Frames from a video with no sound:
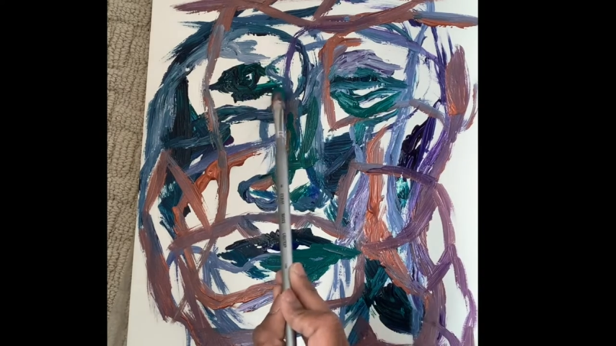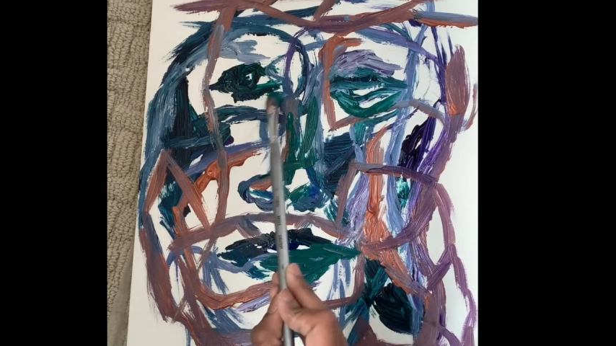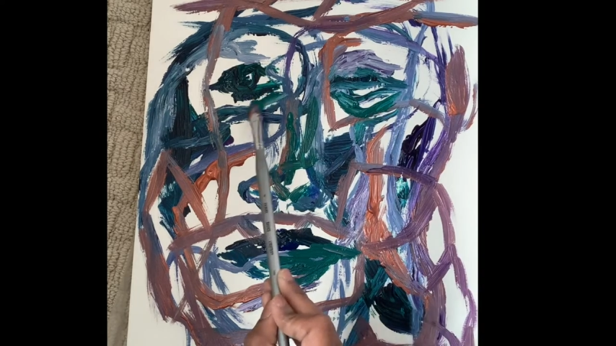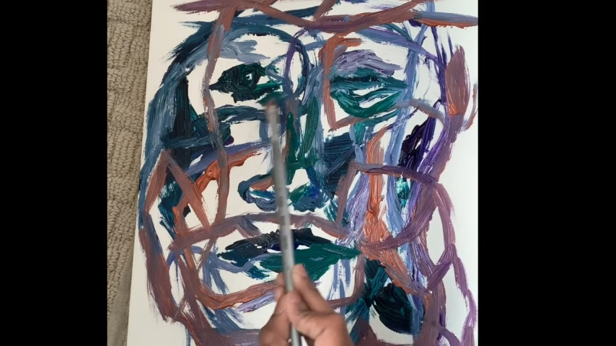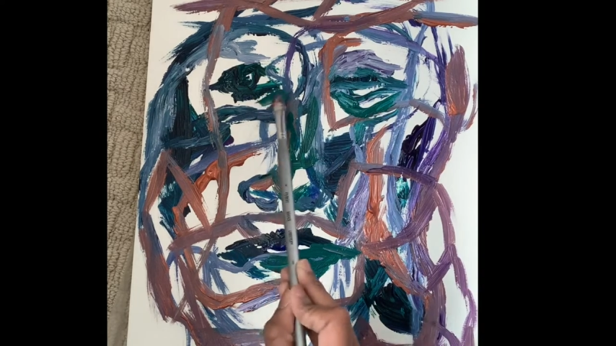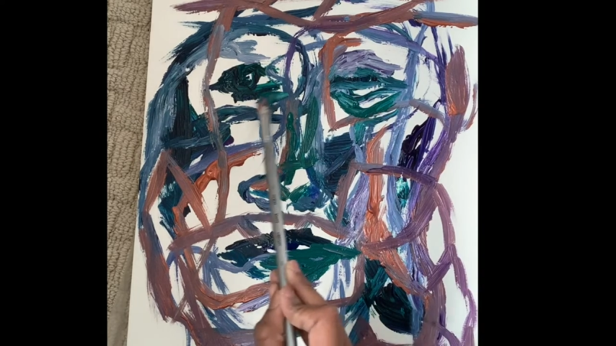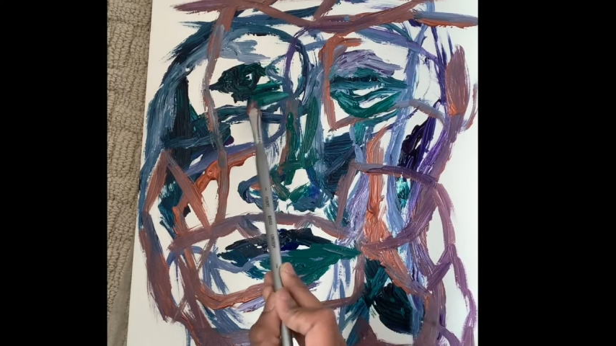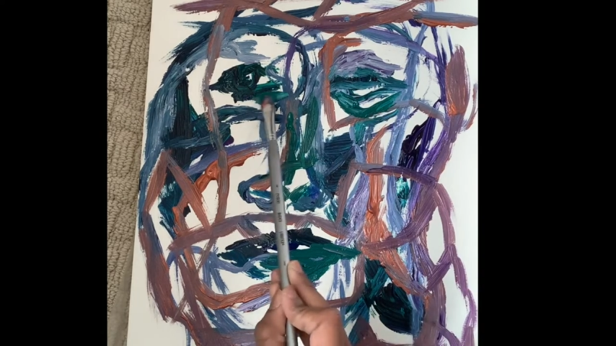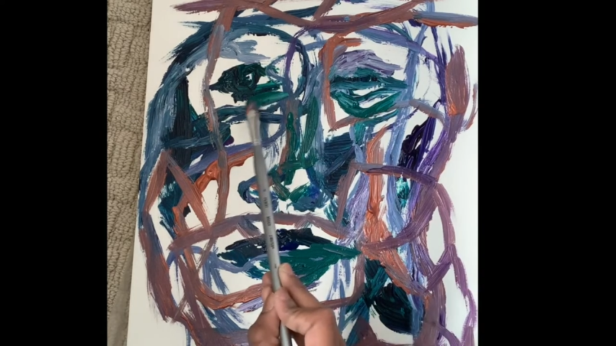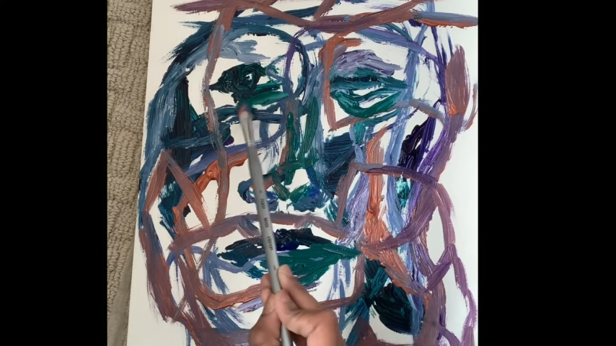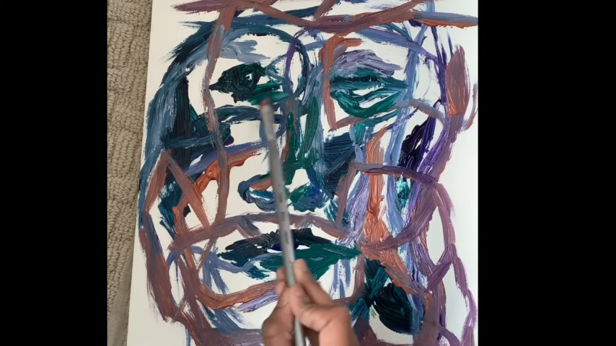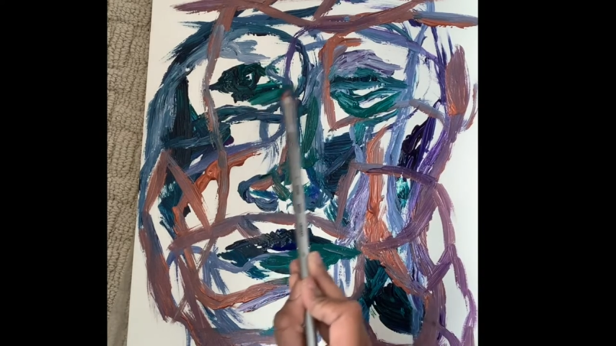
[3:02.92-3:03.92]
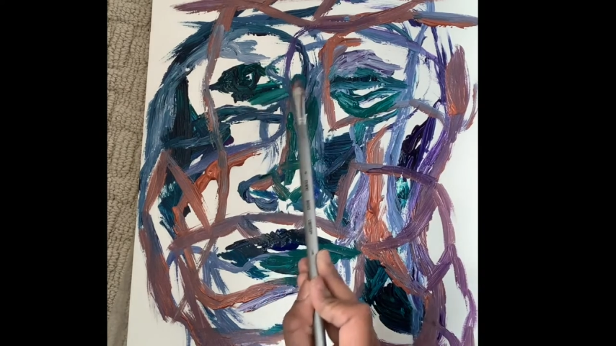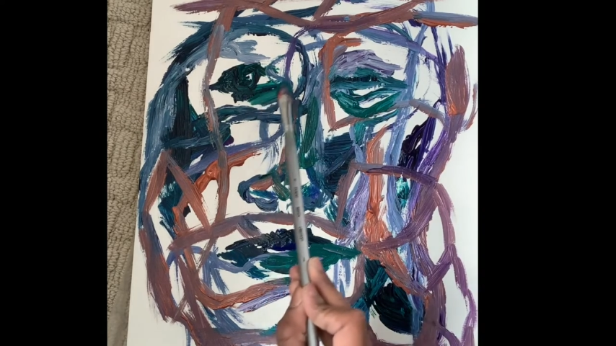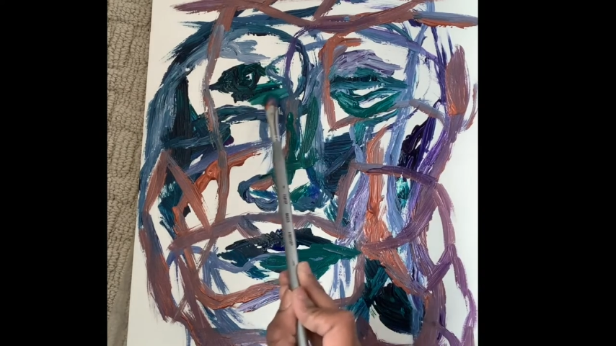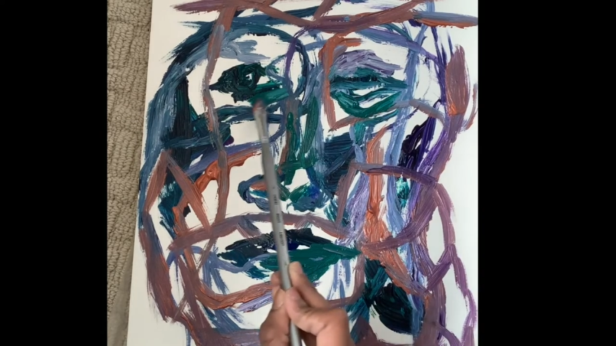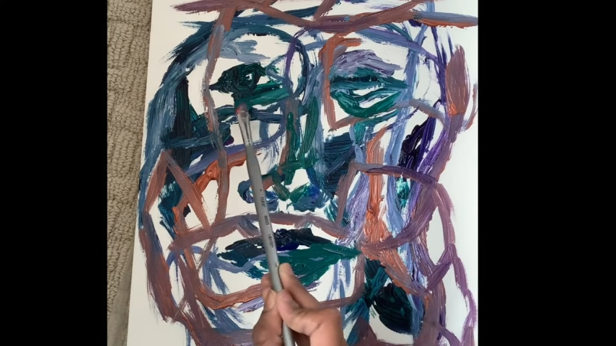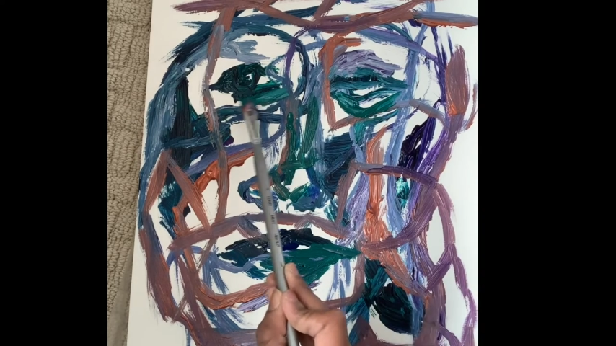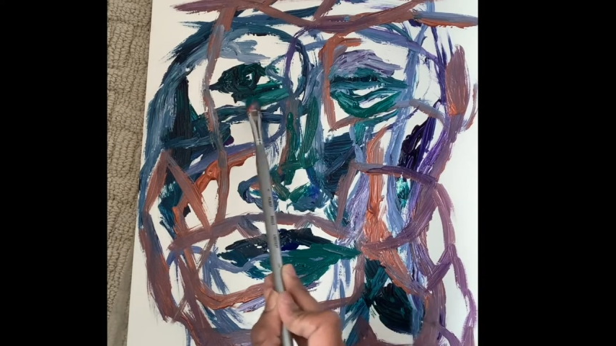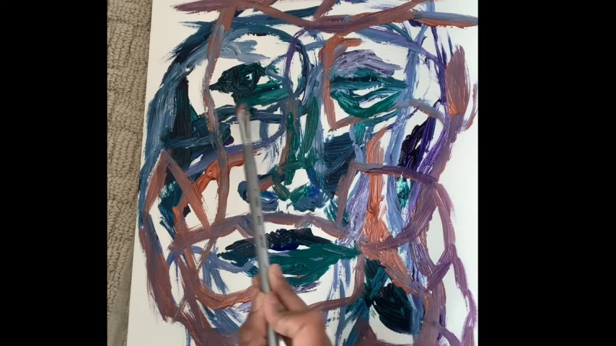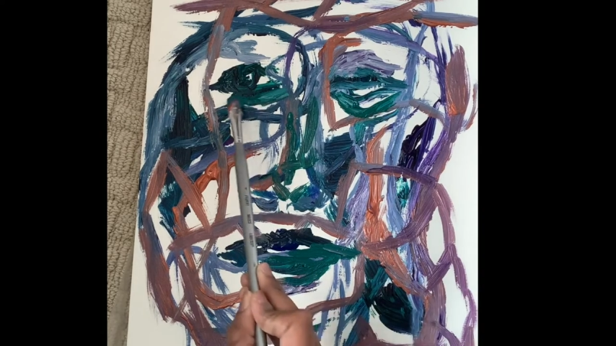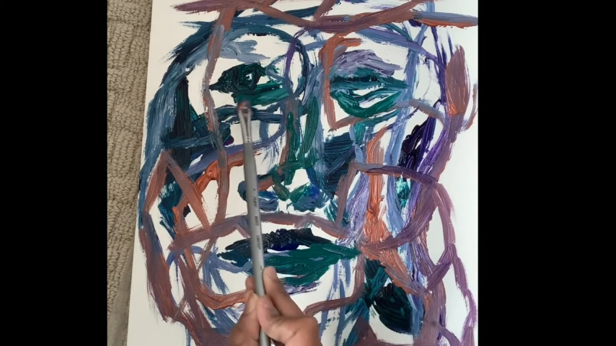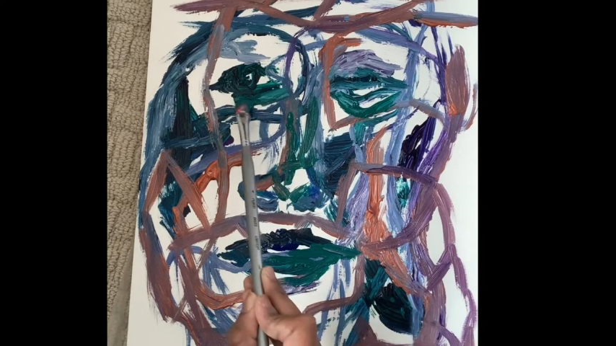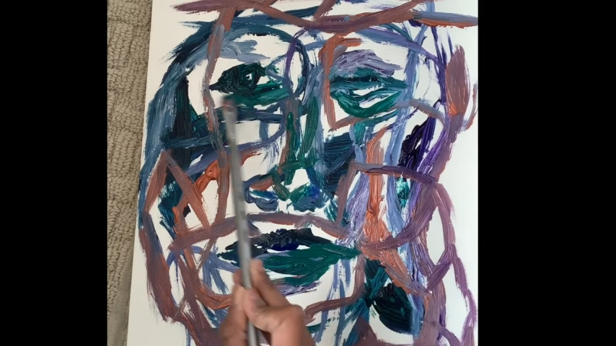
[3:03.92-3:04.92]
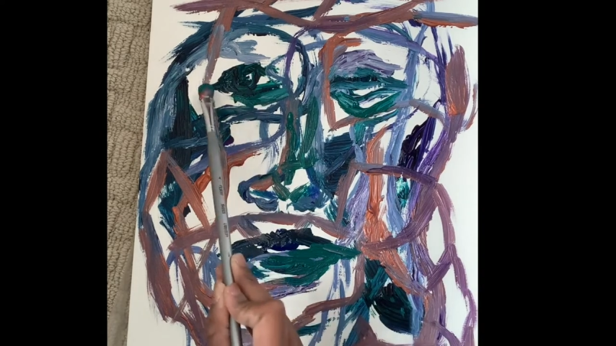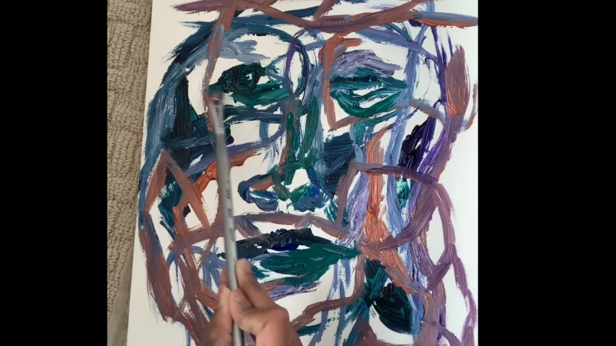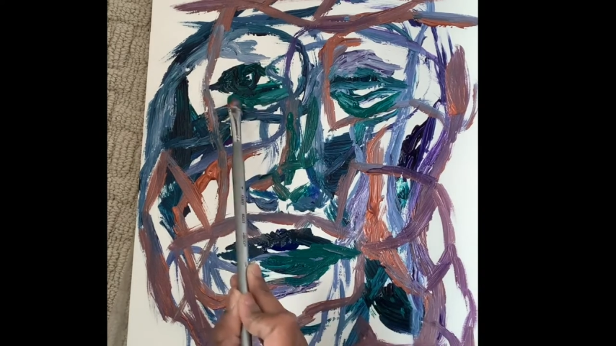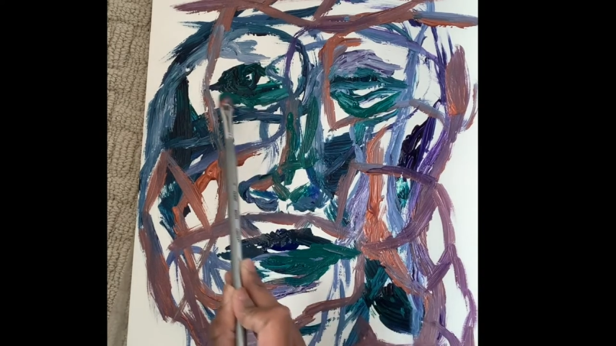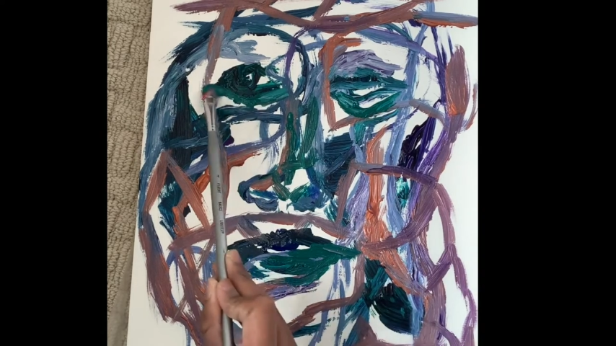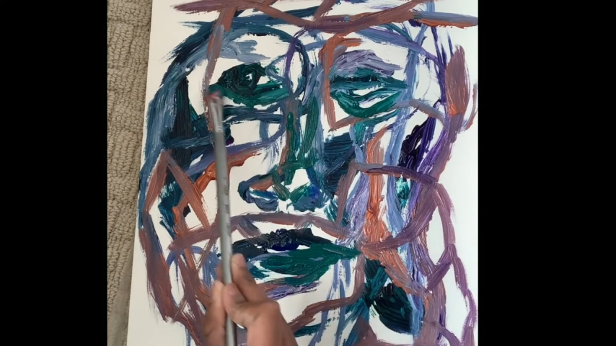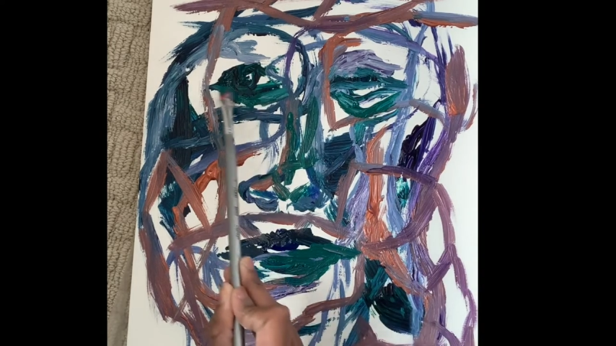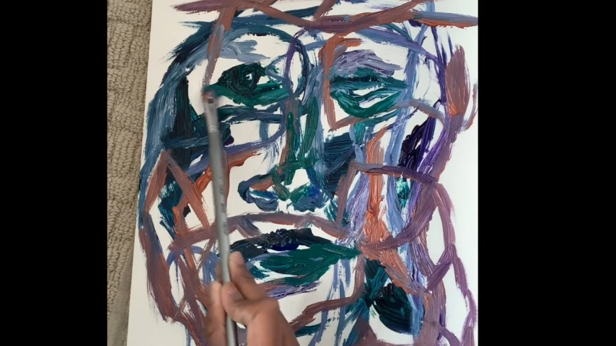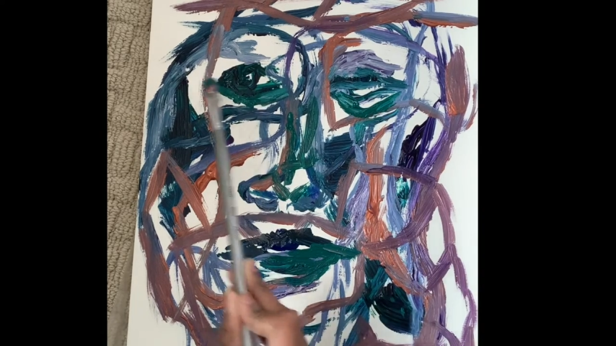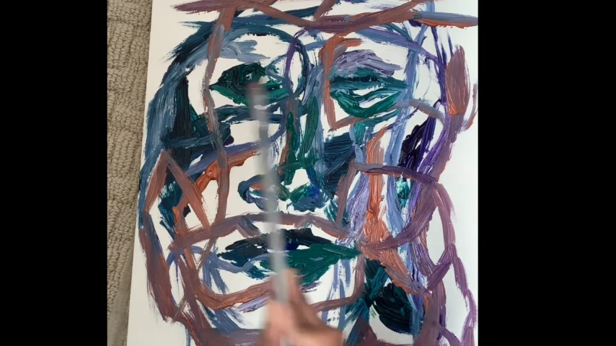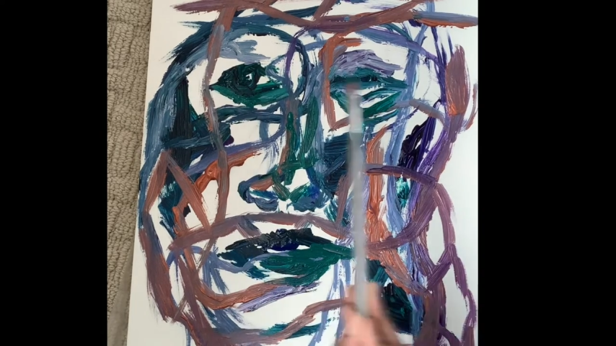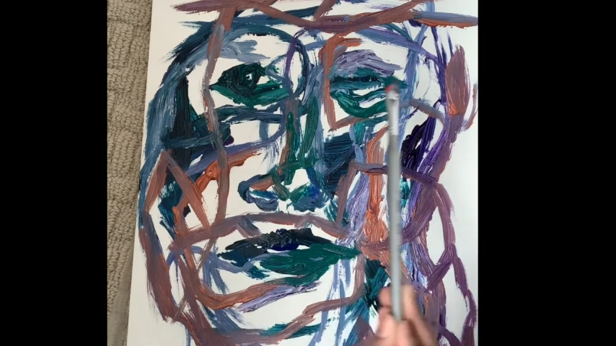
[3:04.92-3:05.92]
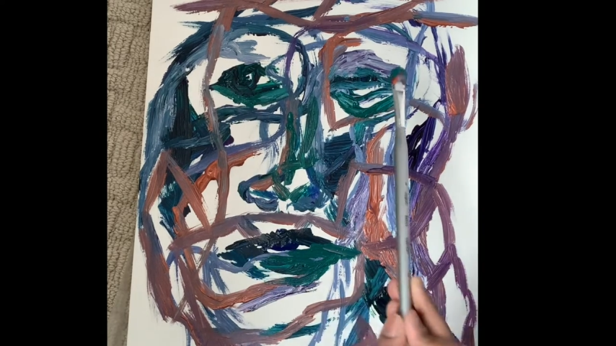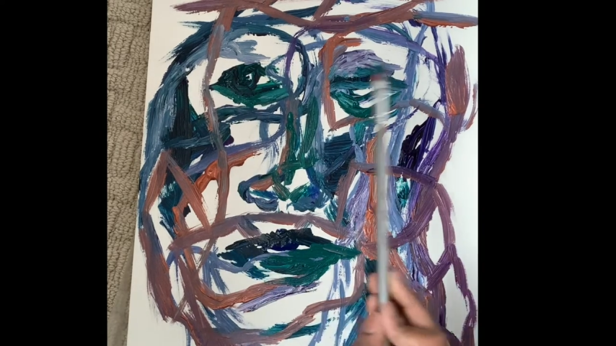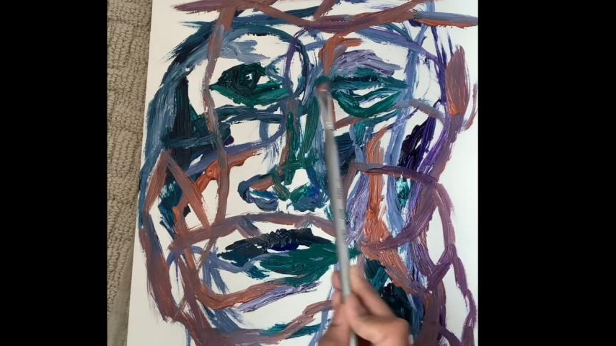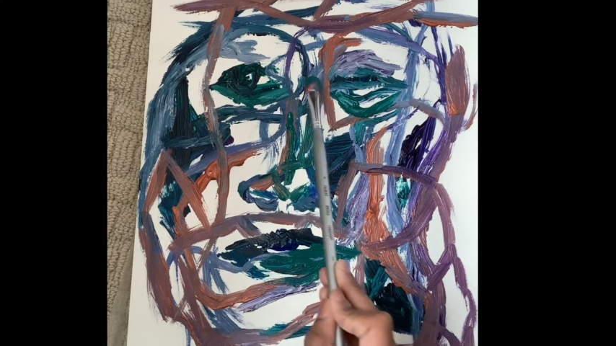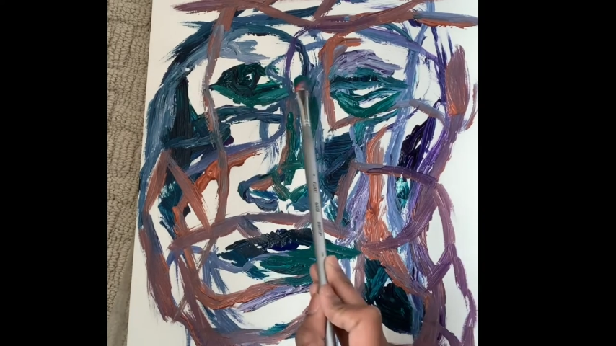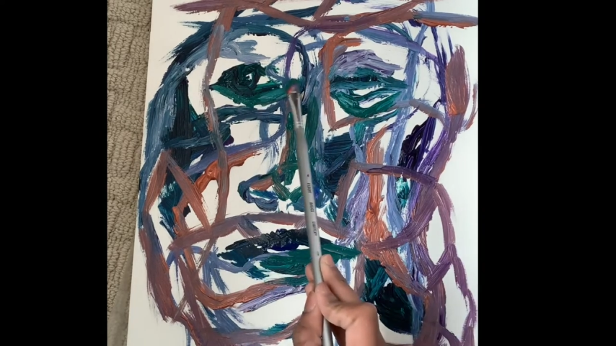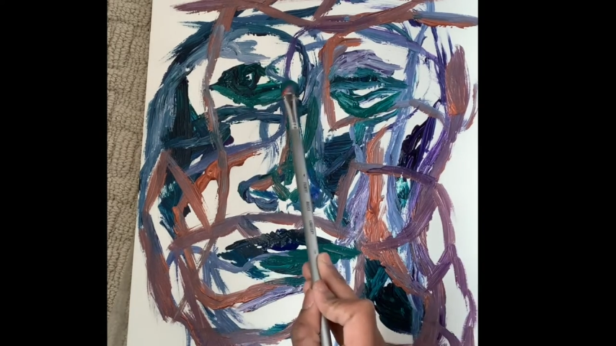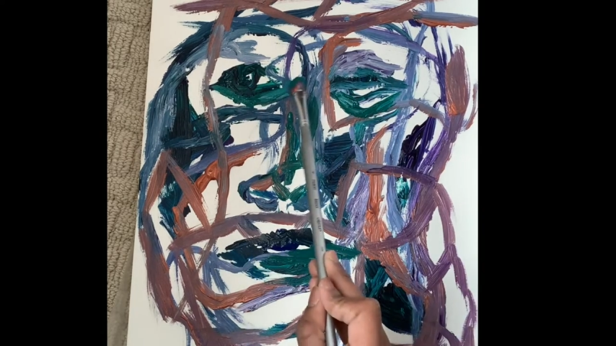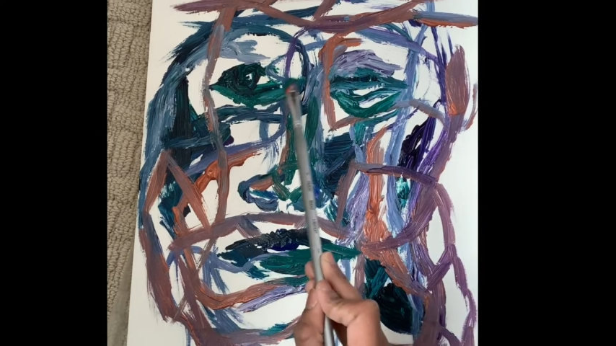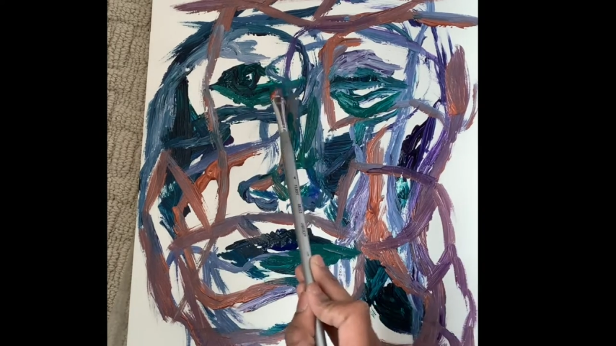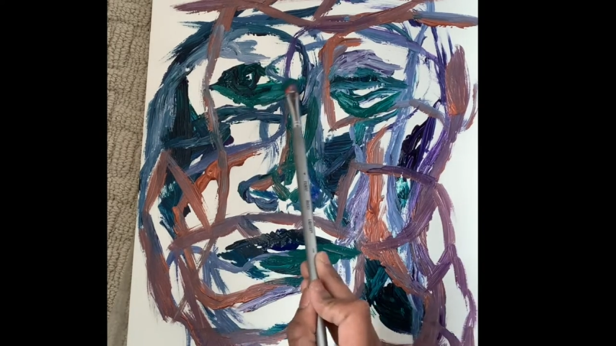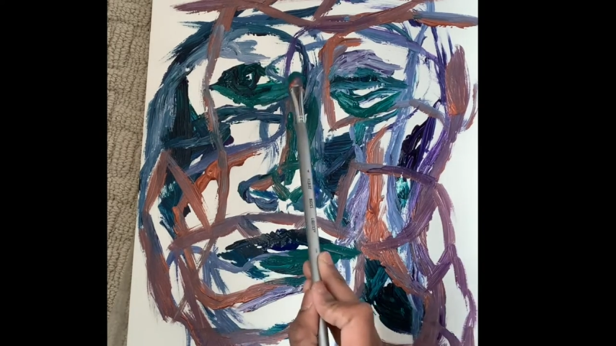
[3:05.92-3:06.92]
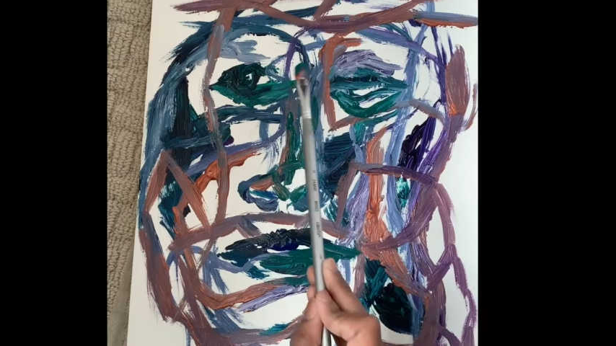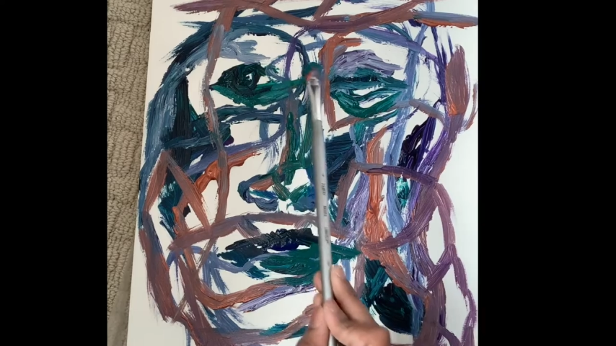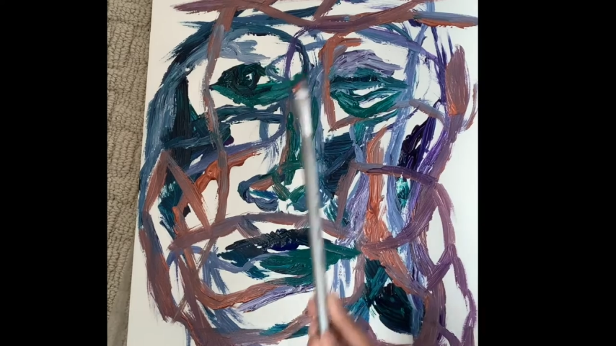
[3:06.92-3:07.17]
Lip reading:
[unreadable: no face in view]